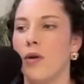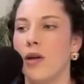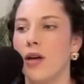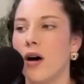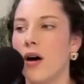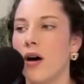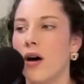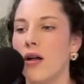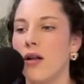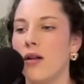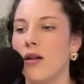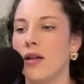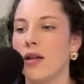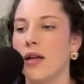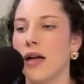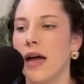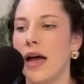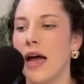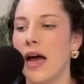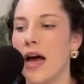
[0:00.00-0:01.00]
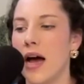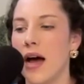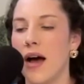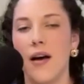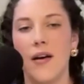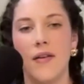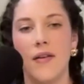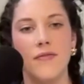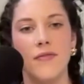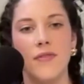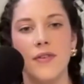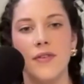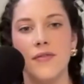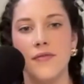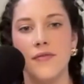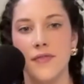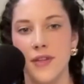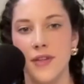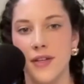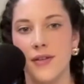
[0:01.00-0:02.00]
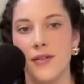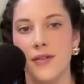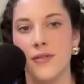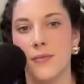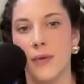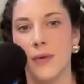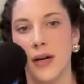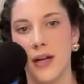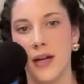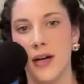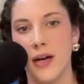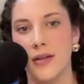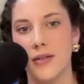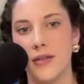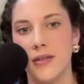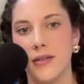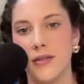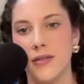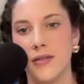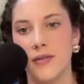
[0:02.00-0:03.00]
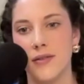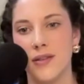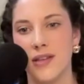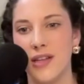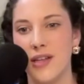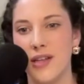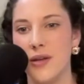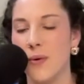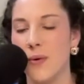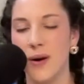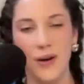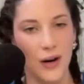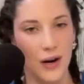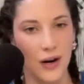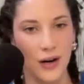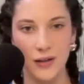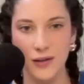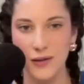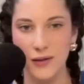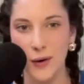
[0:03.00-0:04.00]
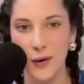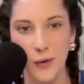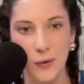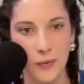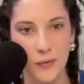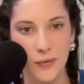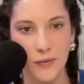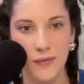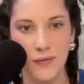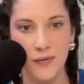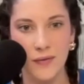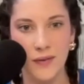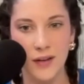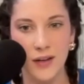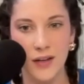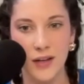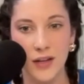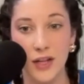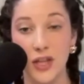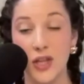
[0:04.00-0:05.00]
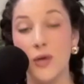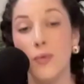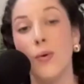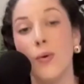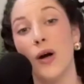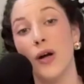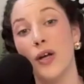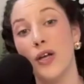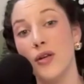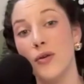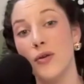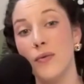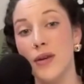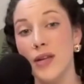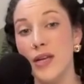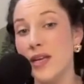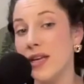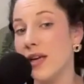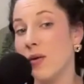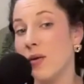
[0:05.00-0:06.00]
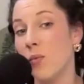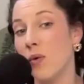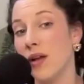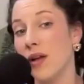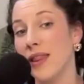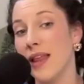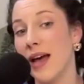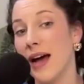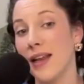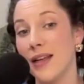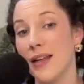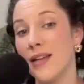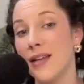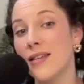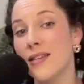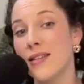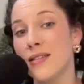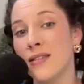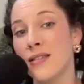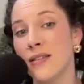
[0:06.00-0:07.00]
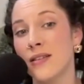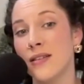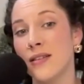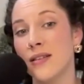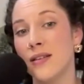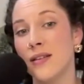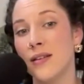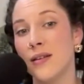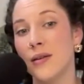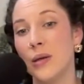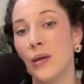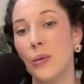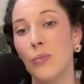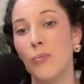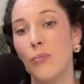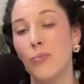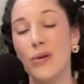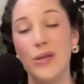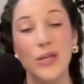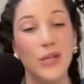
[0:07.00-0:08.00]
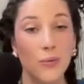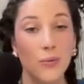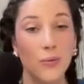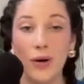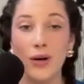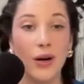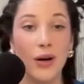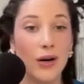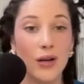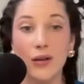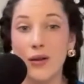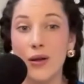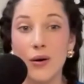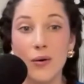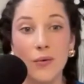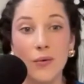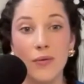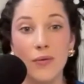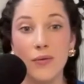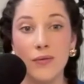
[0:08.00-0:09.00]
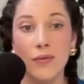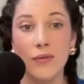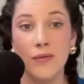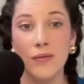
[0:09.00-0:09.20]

we all have fears running us. You are not alone. You are unique in what that is, but you are not alone.